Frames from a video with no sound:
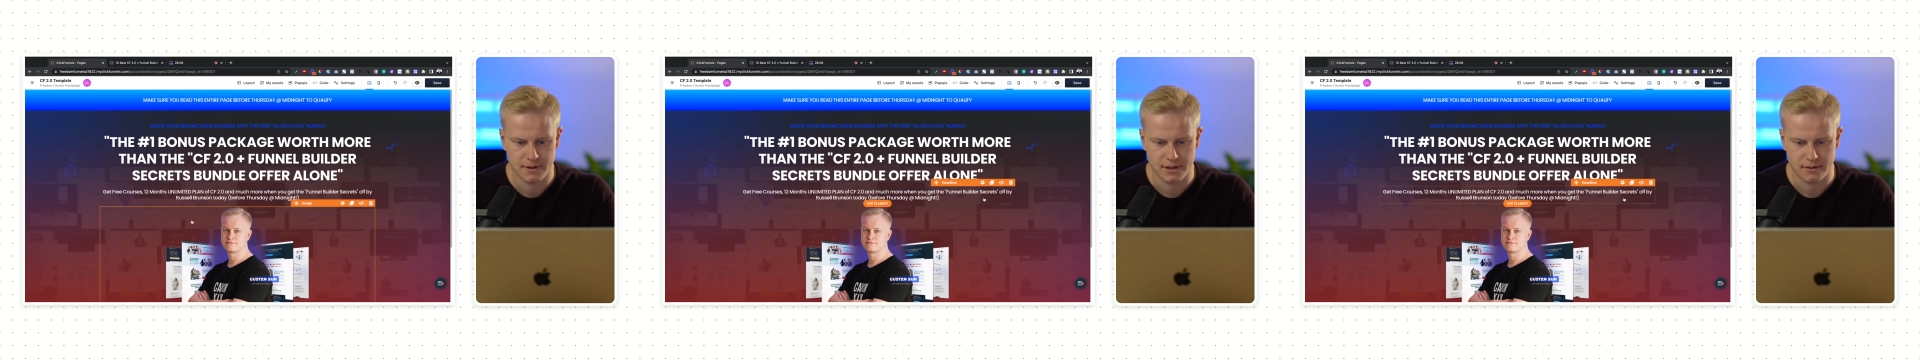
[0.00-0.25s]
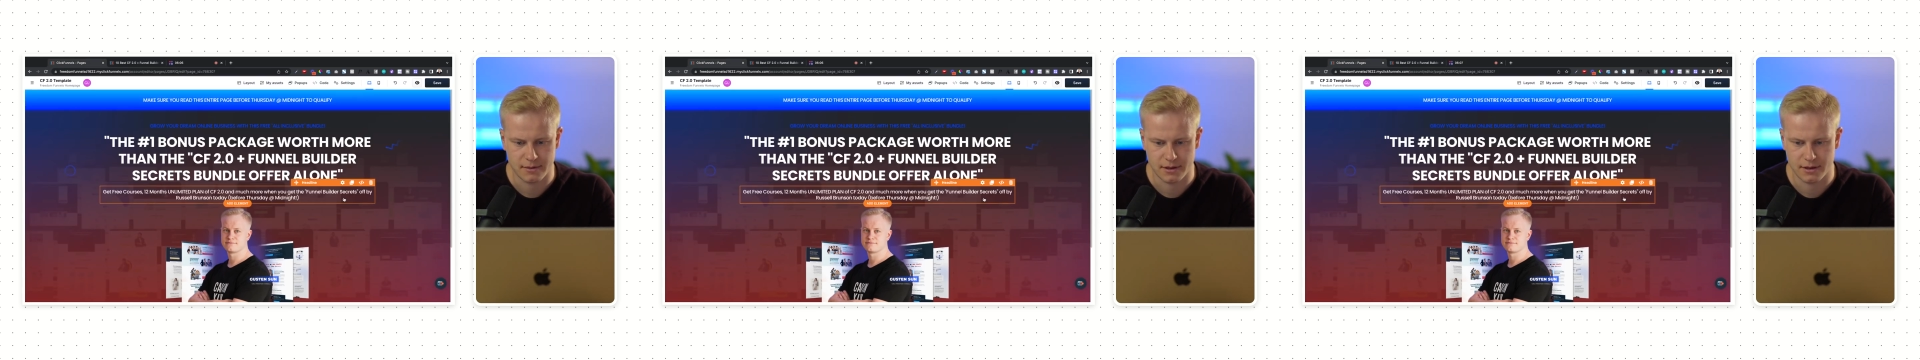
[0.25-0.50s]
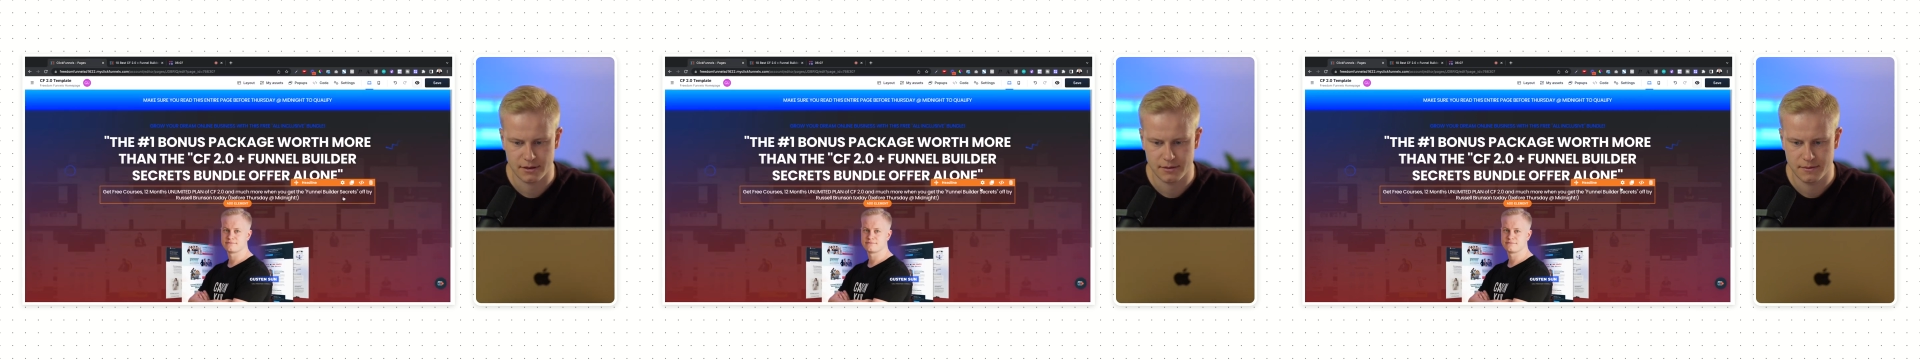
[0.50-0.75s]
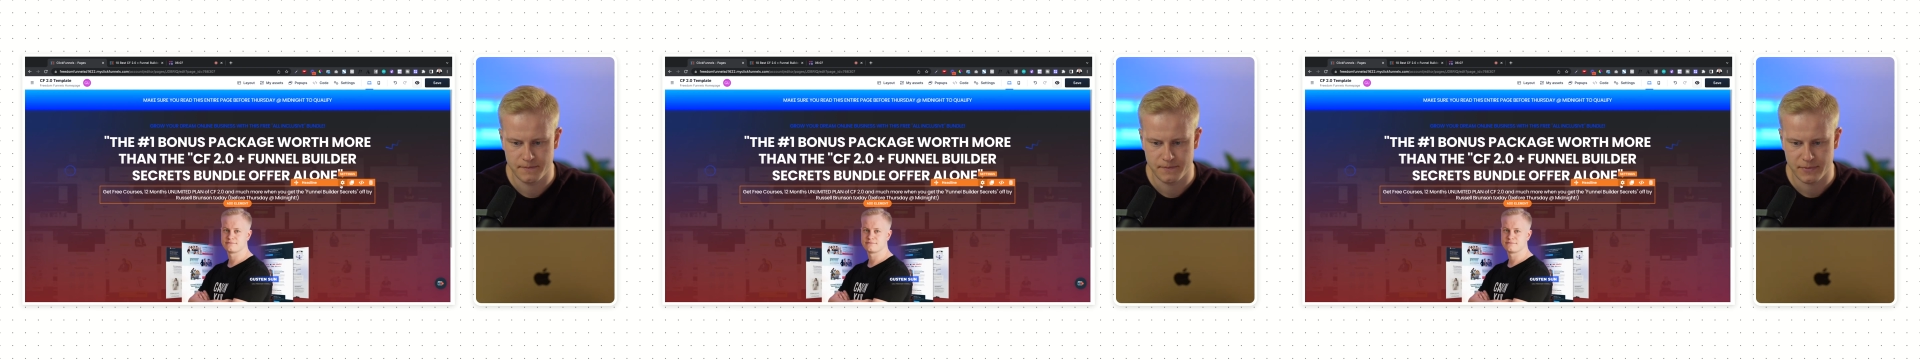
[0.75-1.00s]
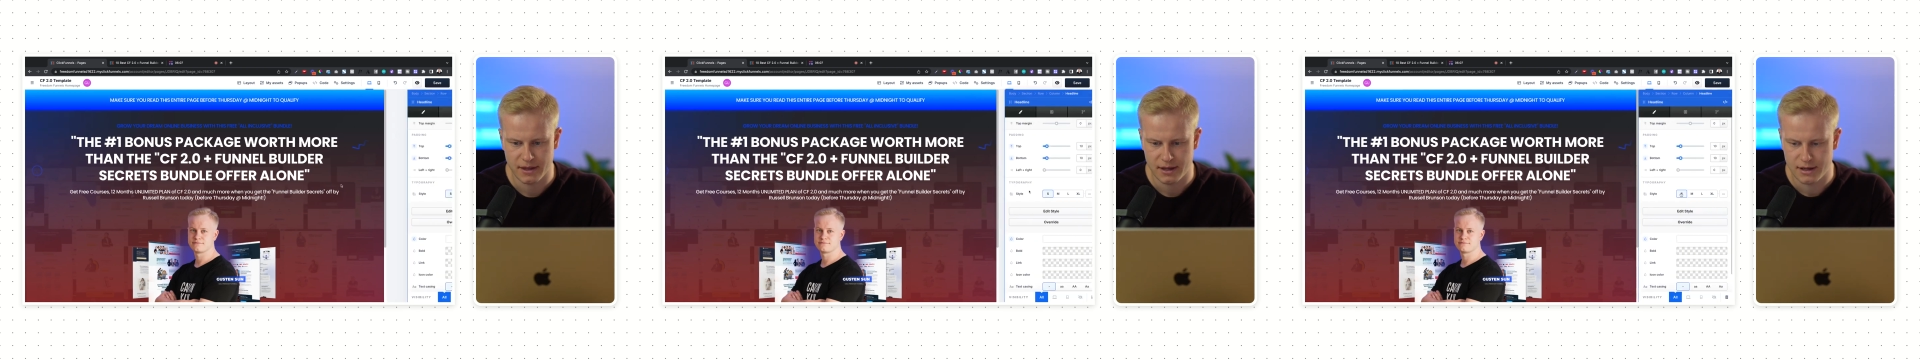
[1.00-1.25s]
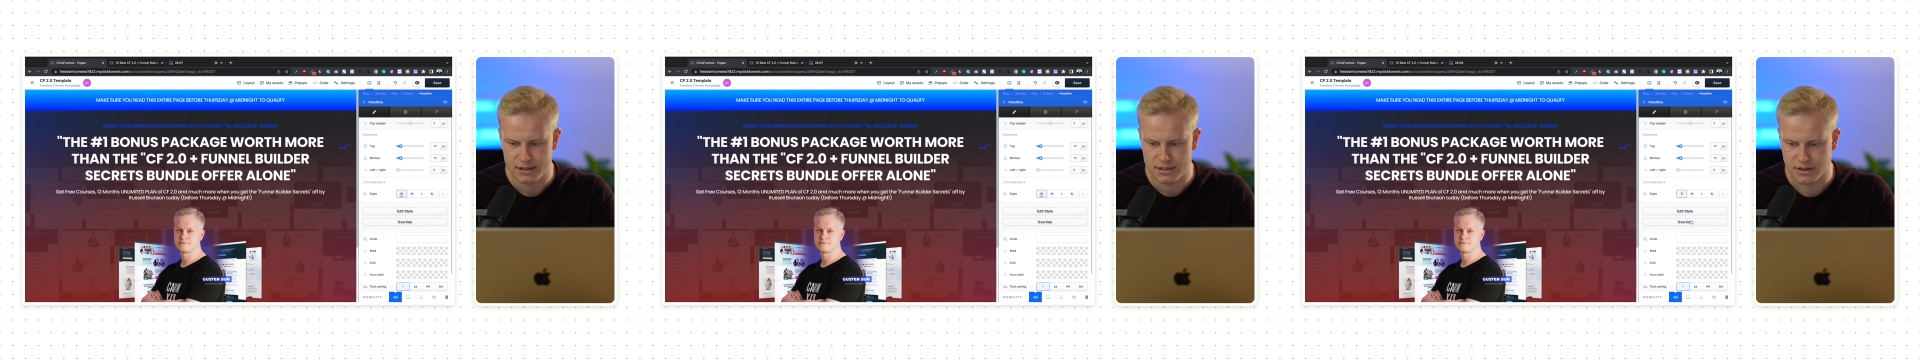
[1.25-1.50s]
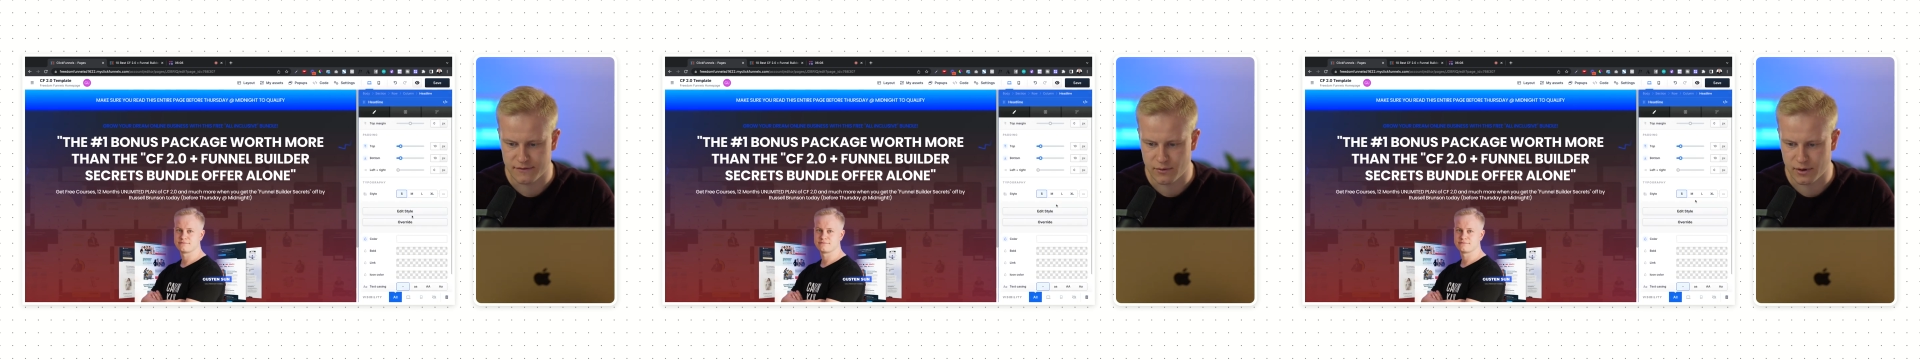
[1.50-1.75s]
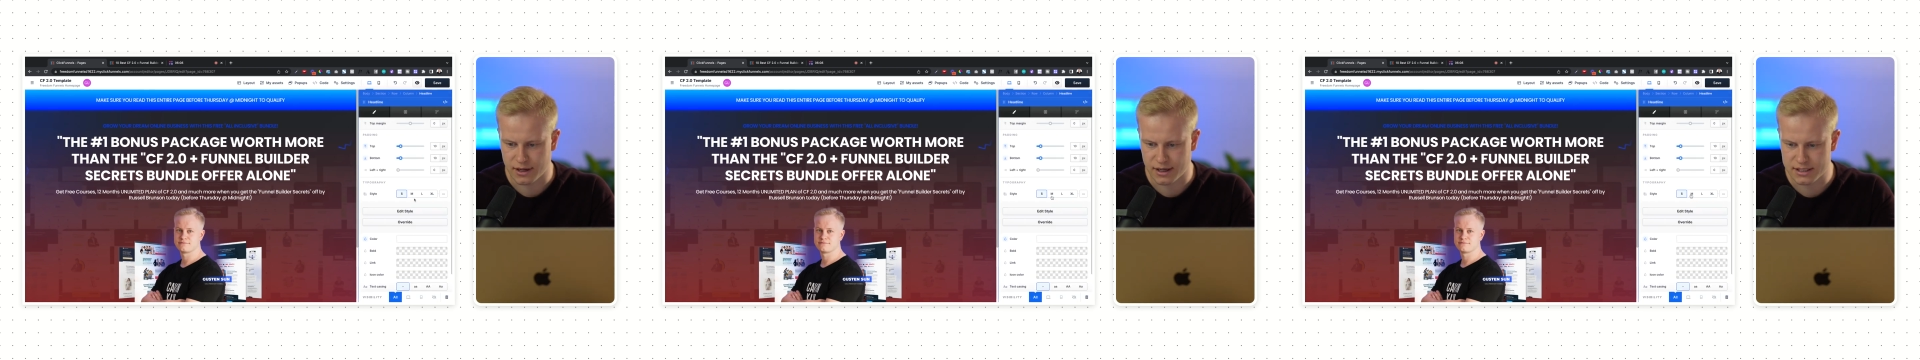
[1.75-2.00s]
There we go. So if you
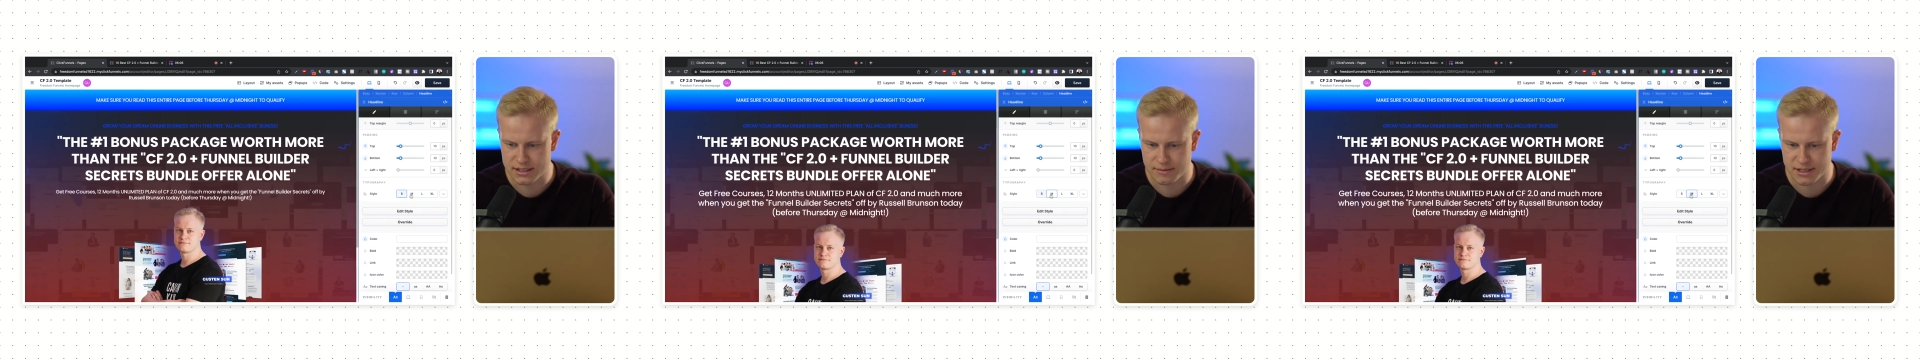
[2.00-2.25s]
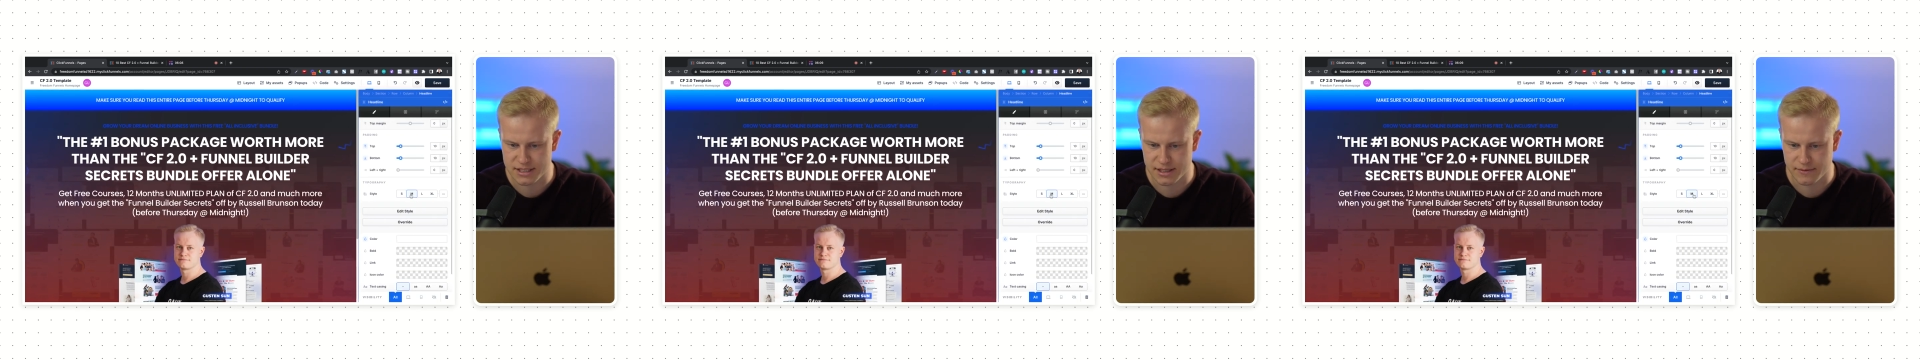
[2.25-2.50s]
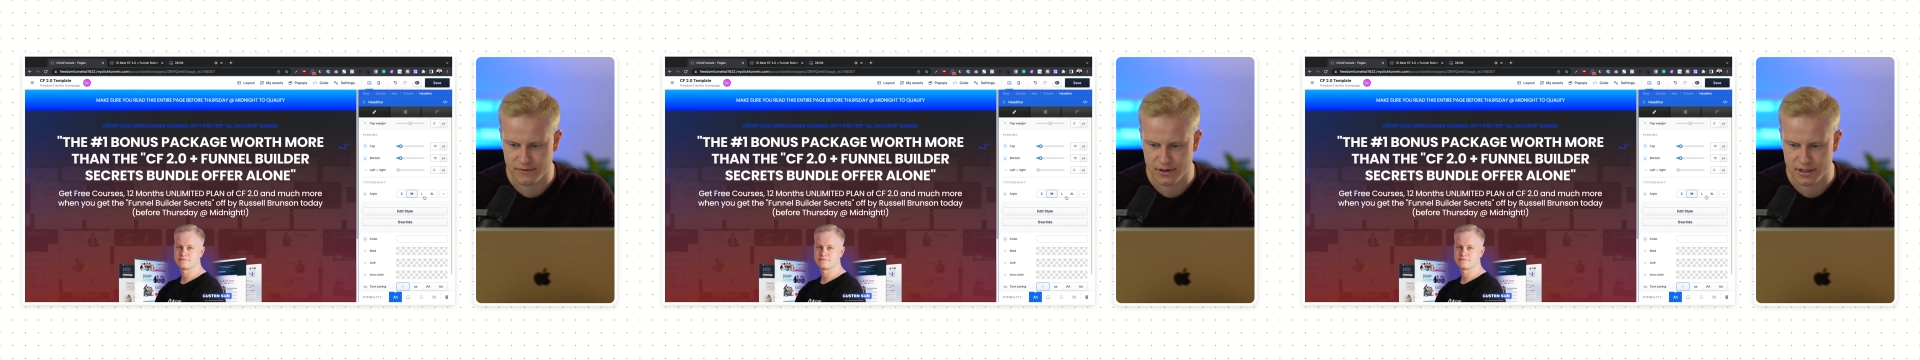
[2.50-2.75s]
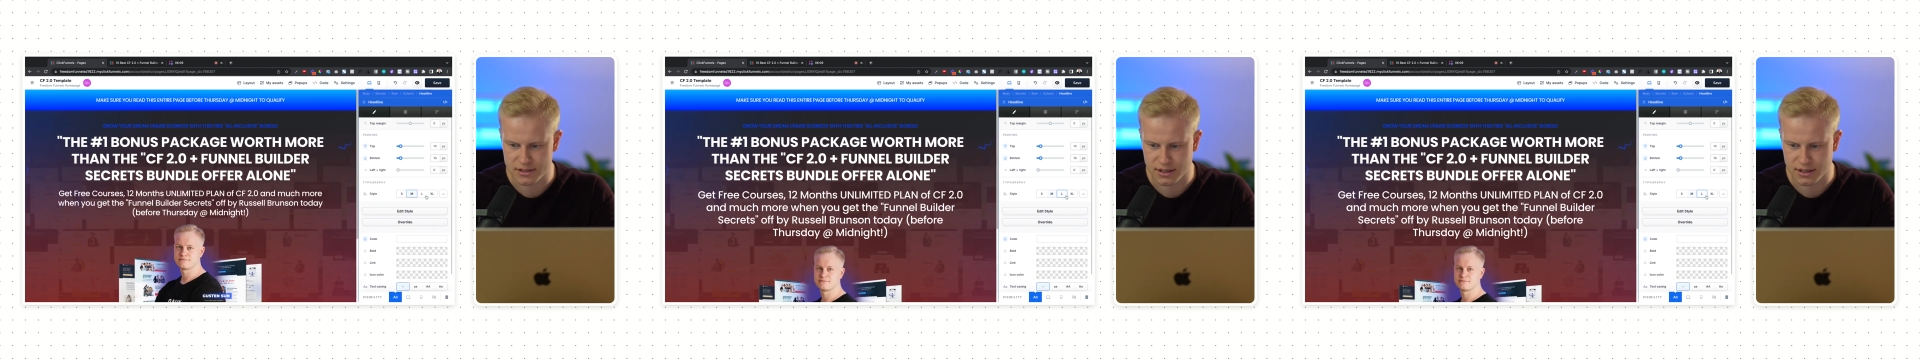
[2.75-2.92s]
want to customize some of this,